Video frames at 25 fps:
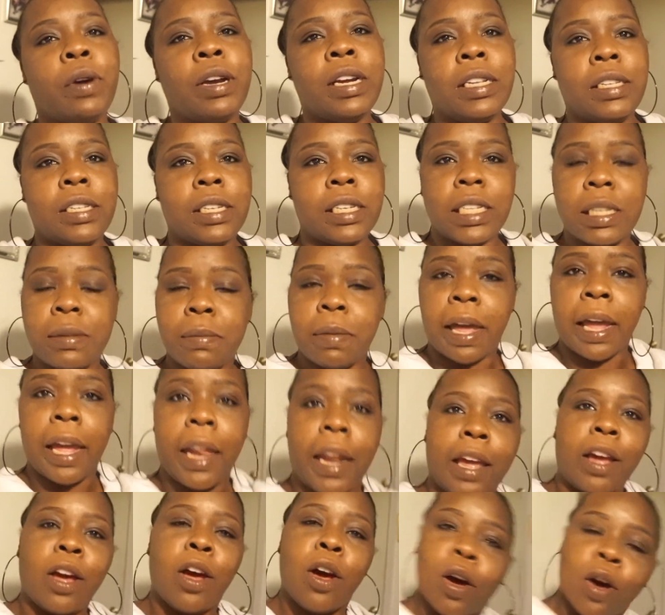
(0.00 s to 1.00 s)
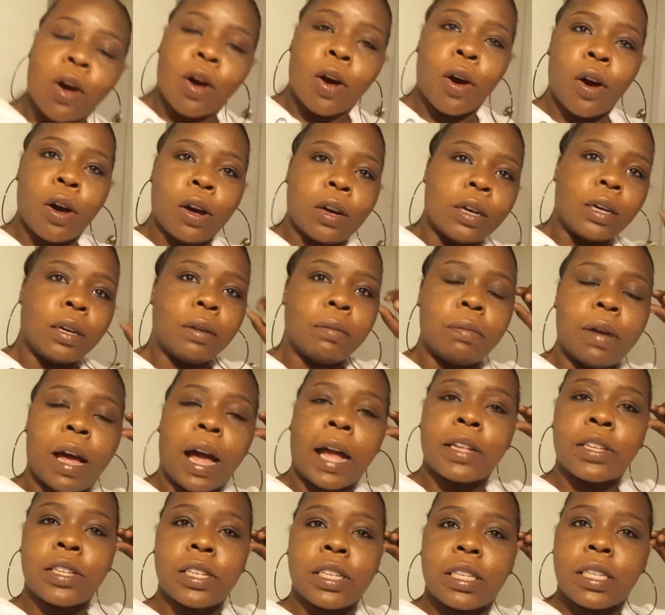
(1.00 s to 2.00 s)
we just made it home.
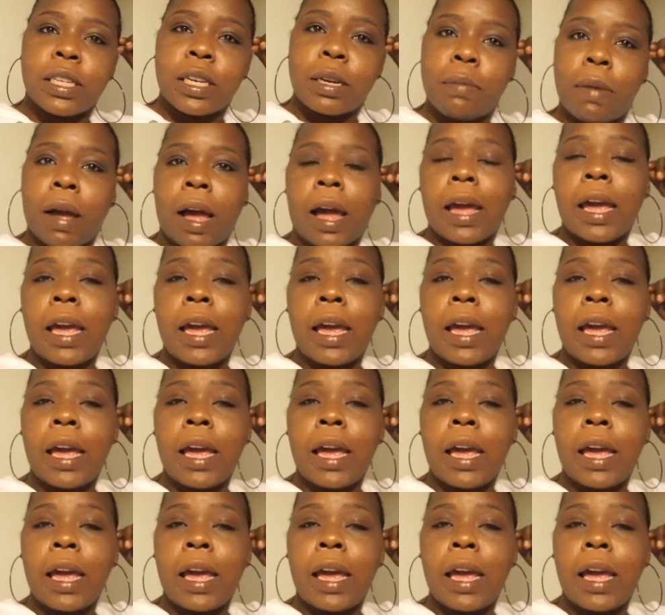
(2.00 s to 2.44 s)
I just took my